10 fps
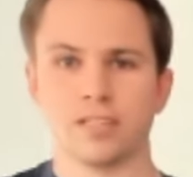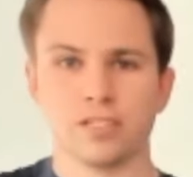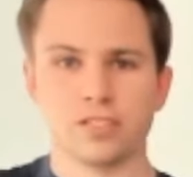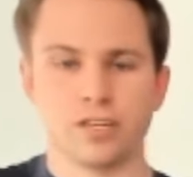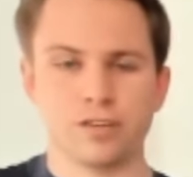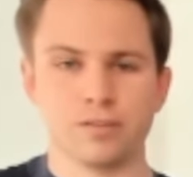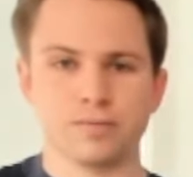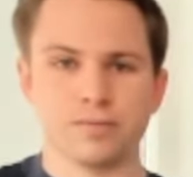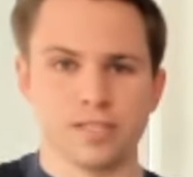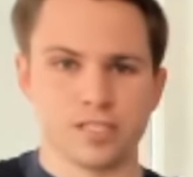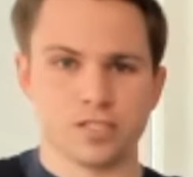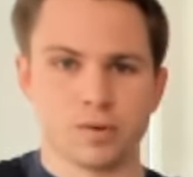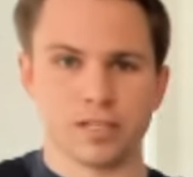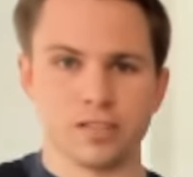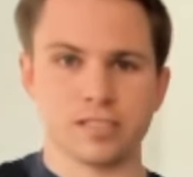So this is
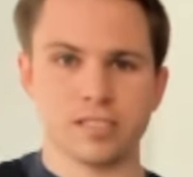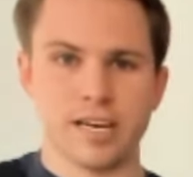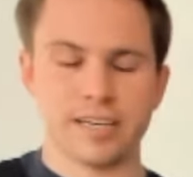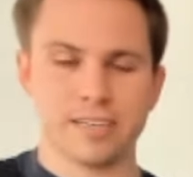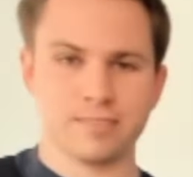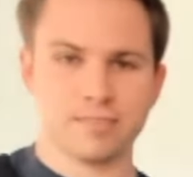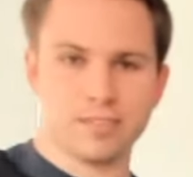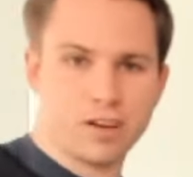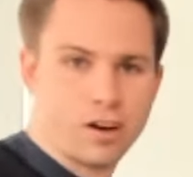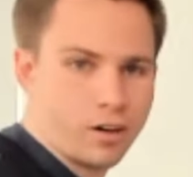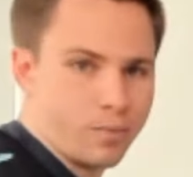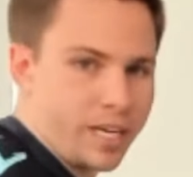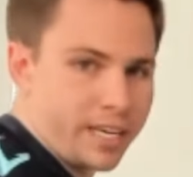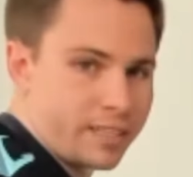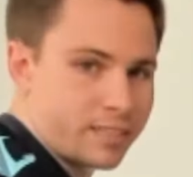what it looks like on
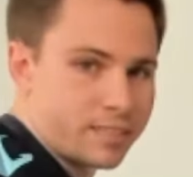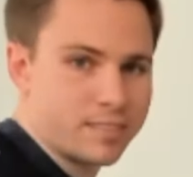me.